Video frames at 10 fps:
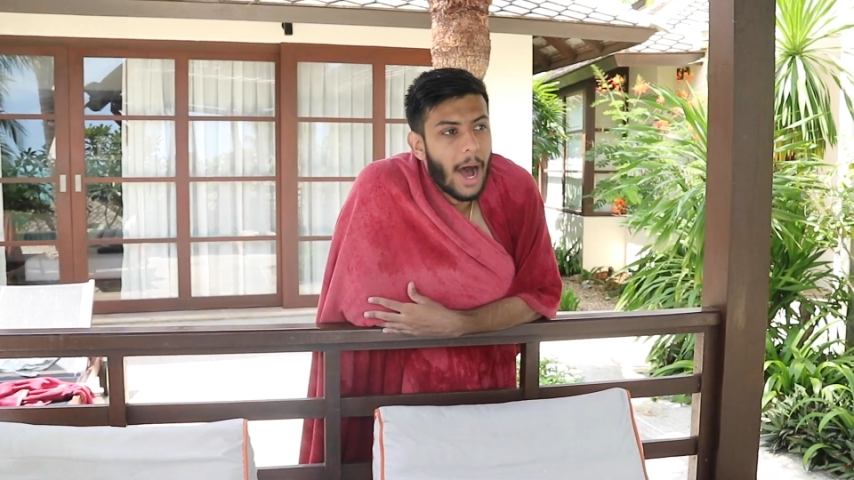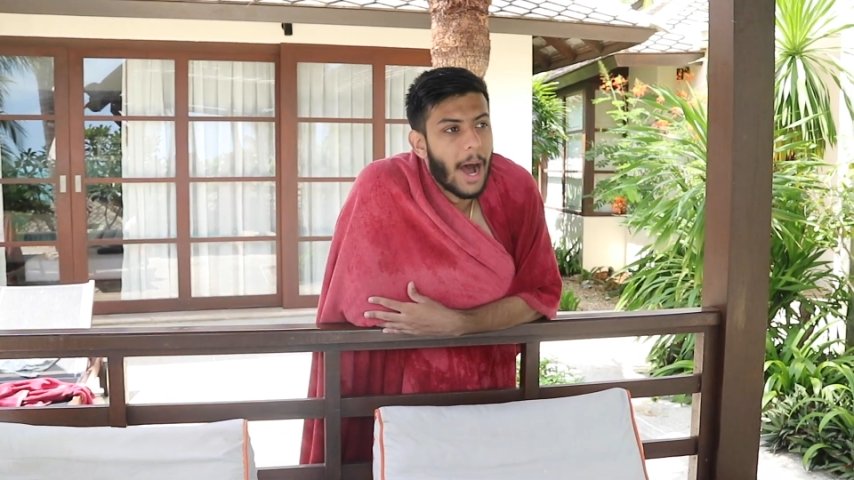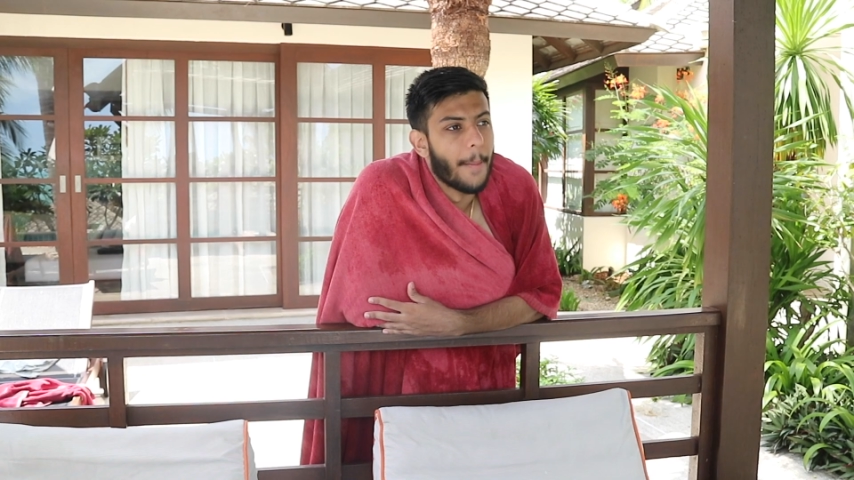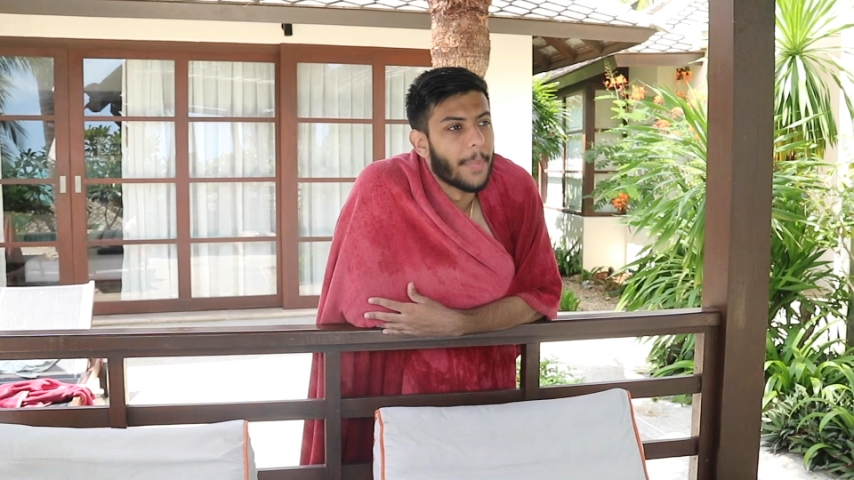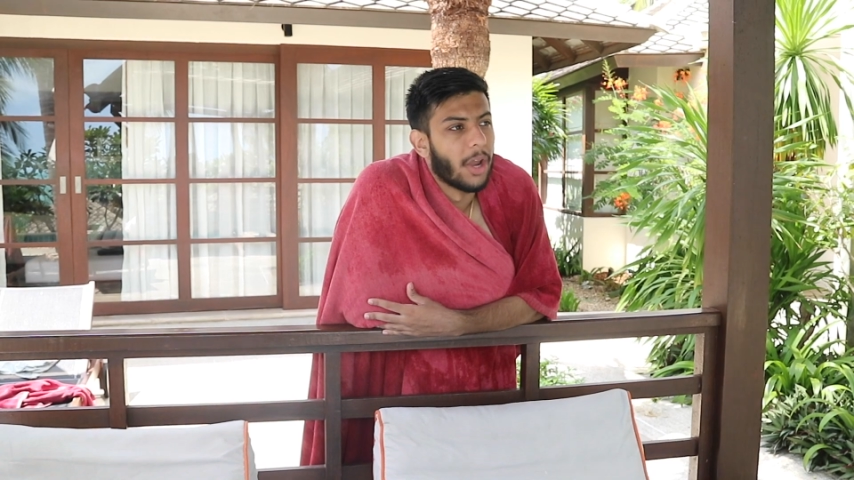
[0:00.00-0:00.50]

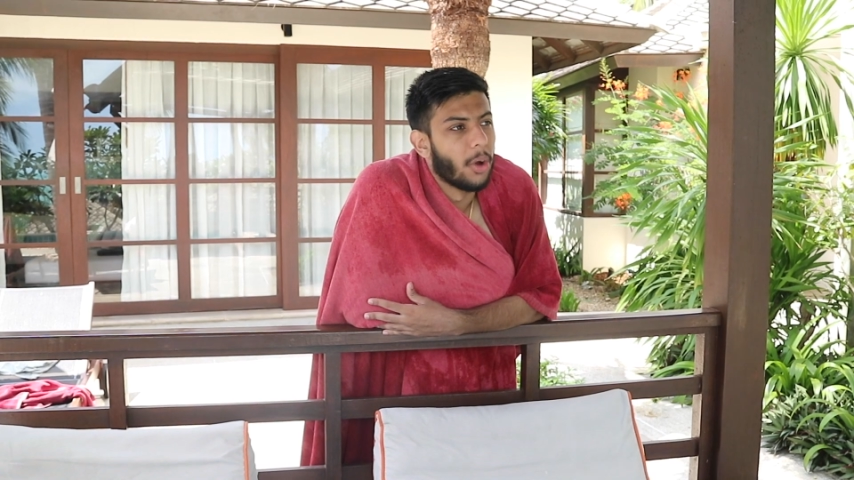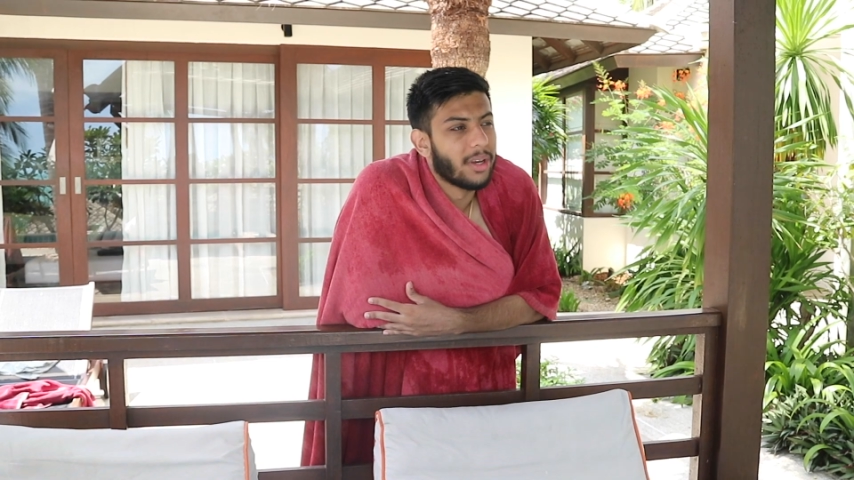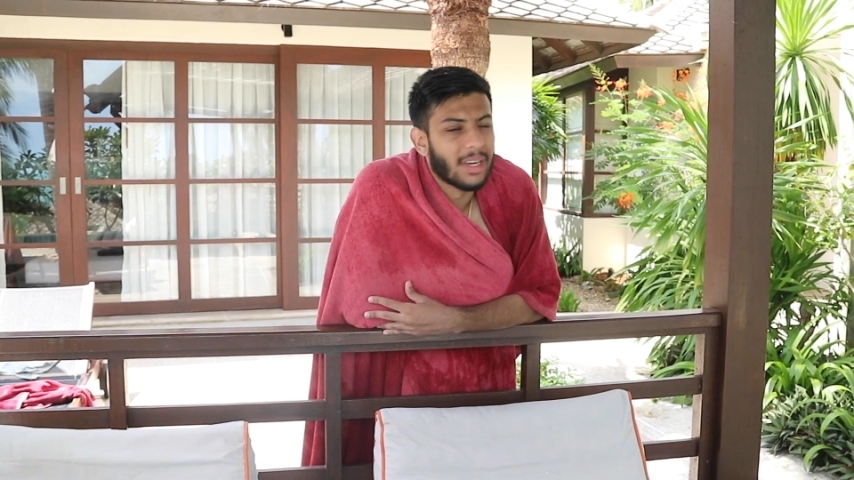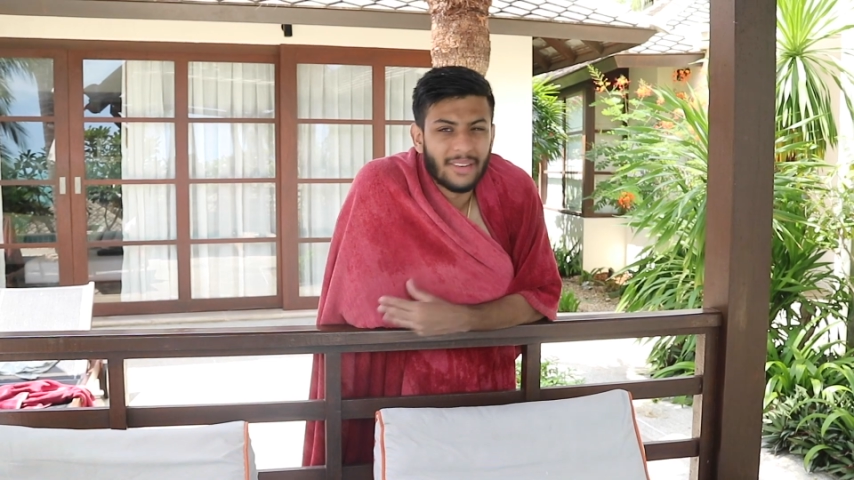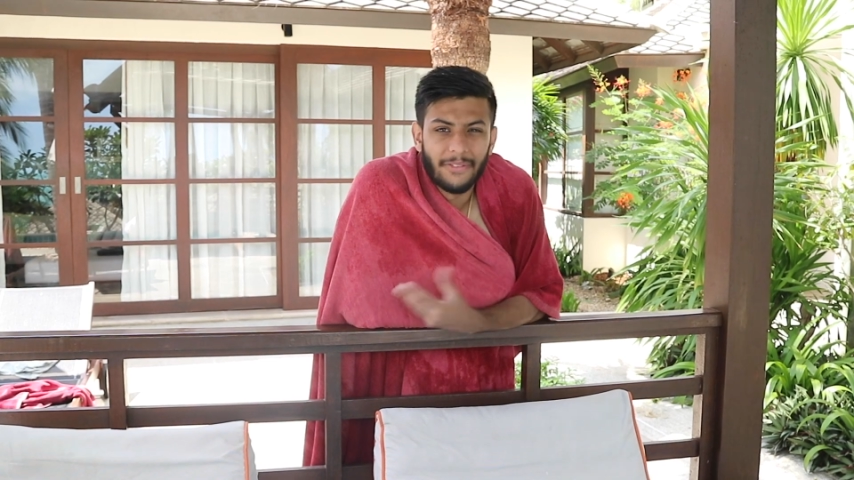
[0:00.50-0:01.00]
Um, I know
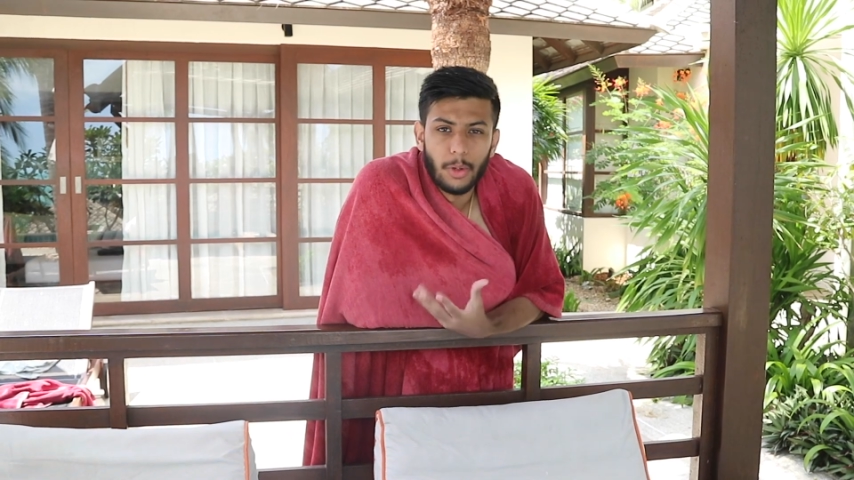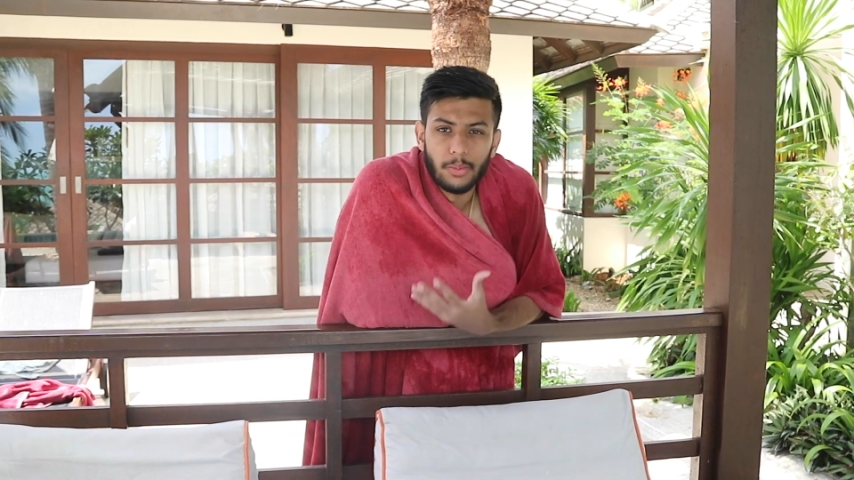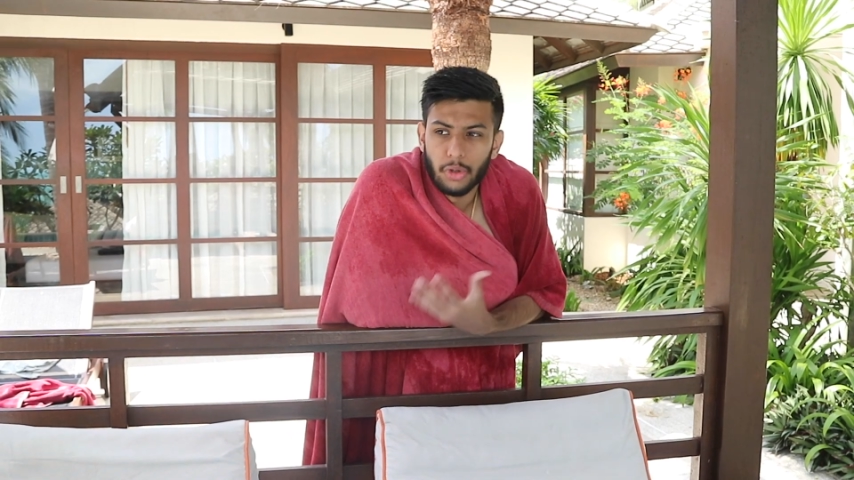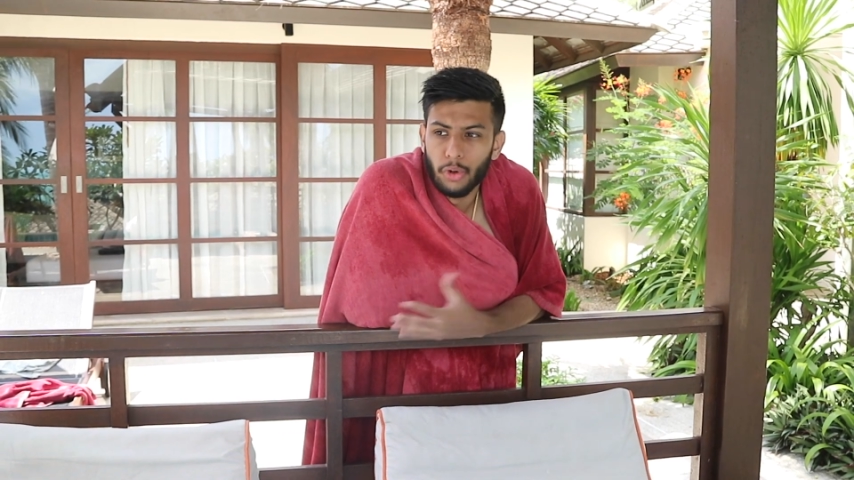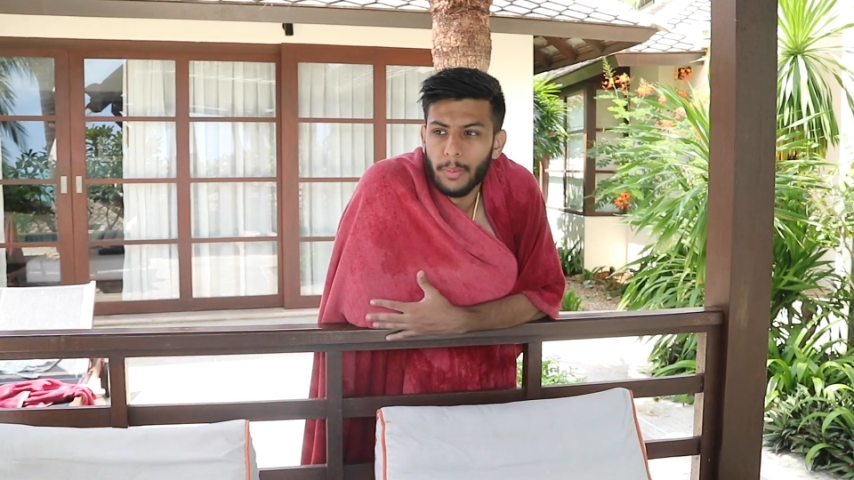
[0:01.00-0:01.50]
I didn't
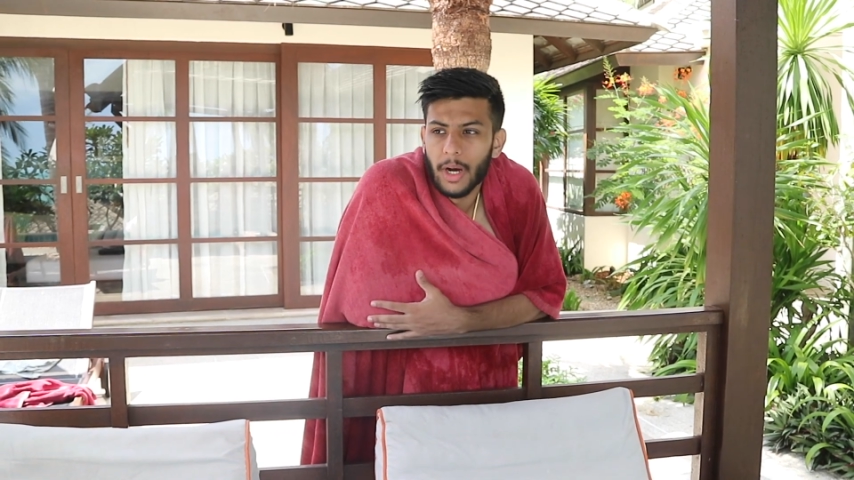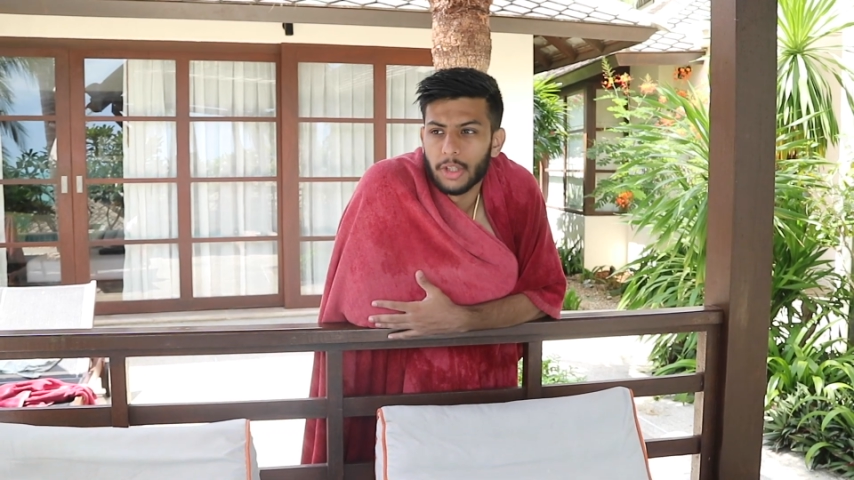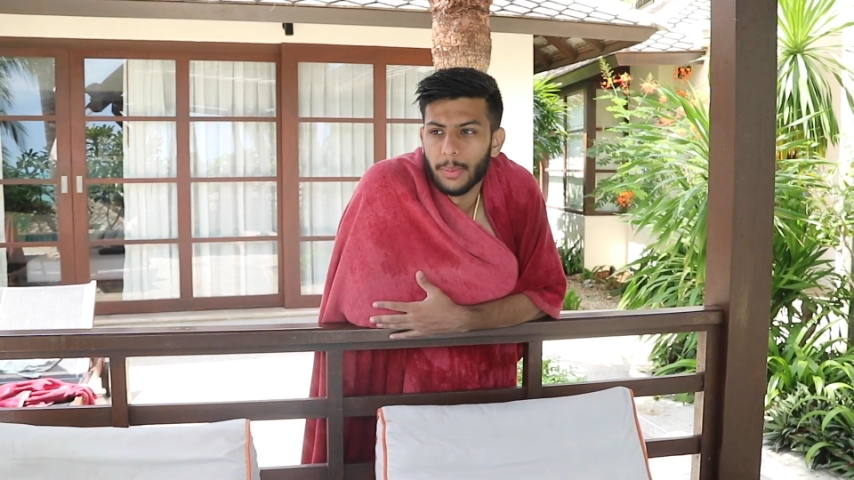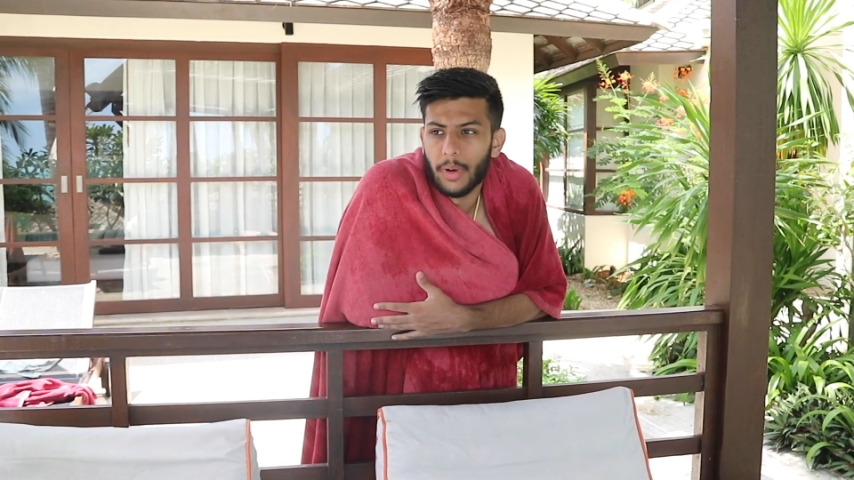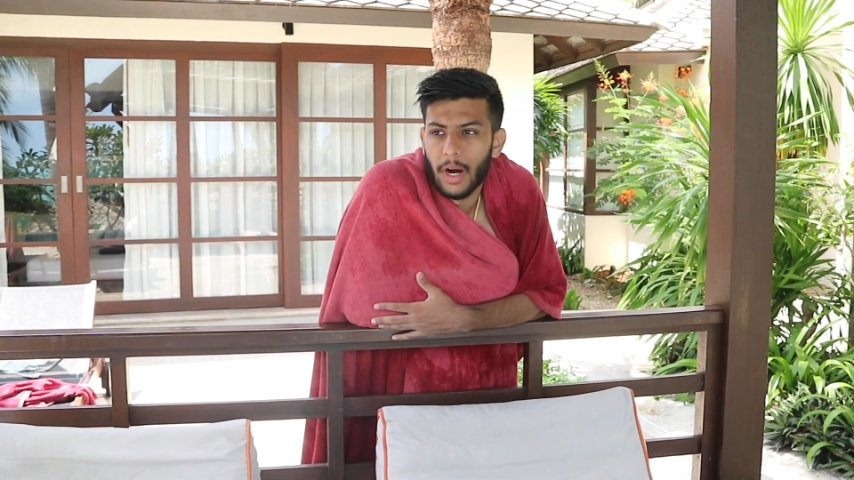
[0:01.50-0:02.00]
film too
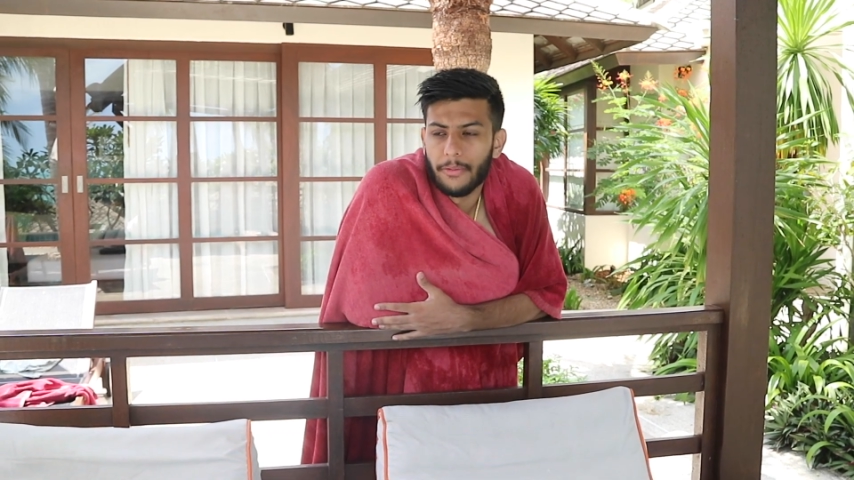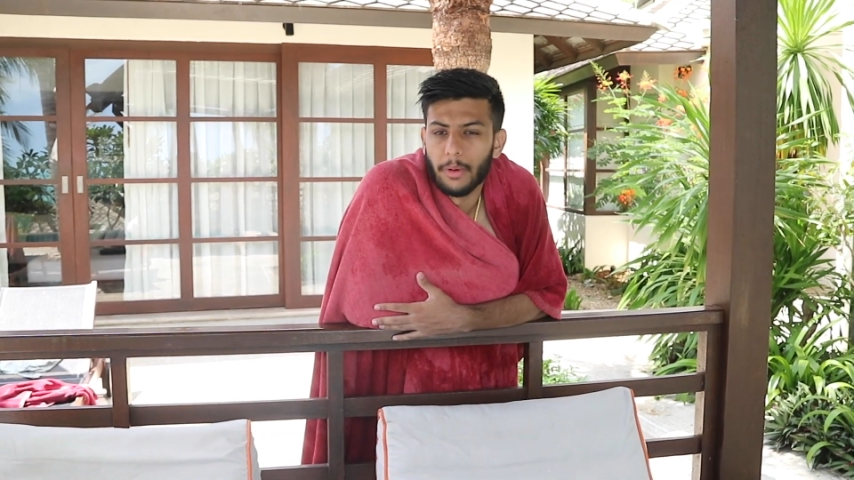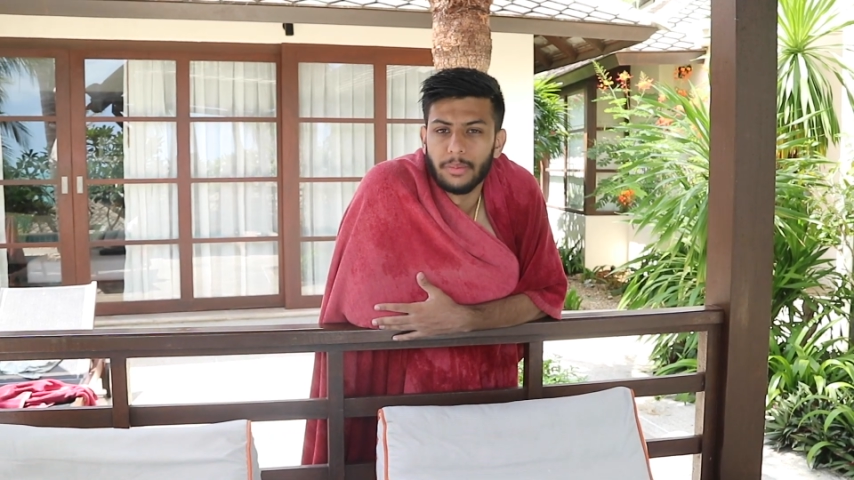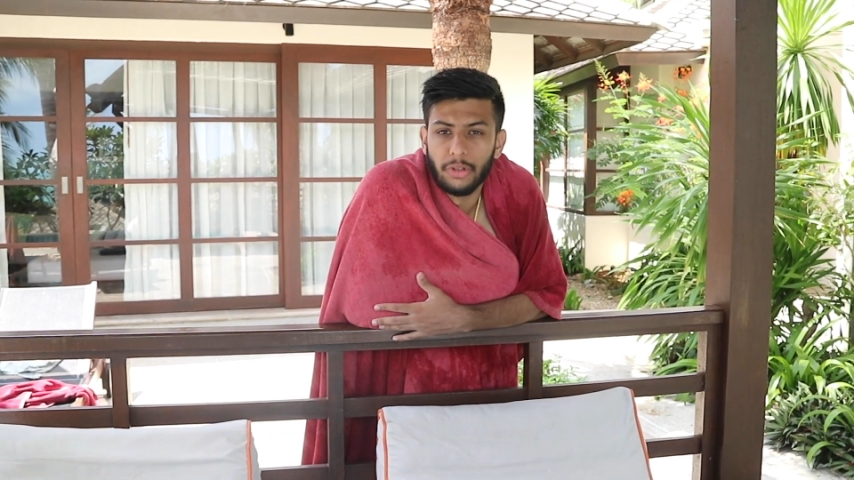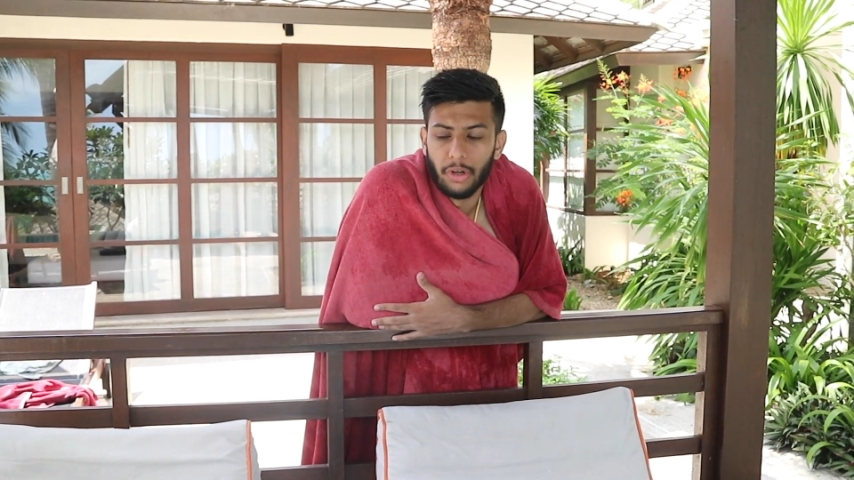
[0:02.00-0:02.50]
much apart from,